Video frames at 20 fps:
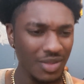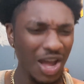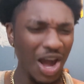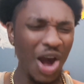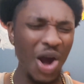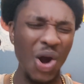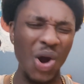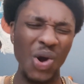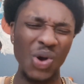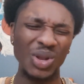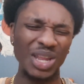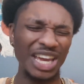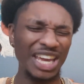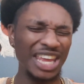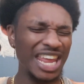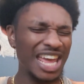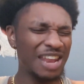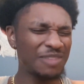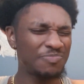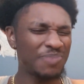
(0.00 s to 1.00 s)
Oh, look
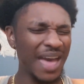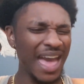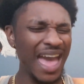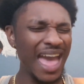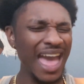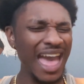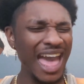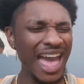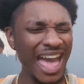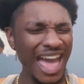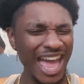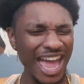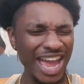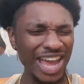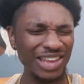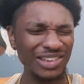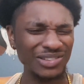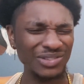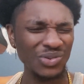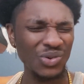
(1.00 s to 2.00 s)
at that
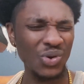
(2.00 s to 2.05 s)
pass.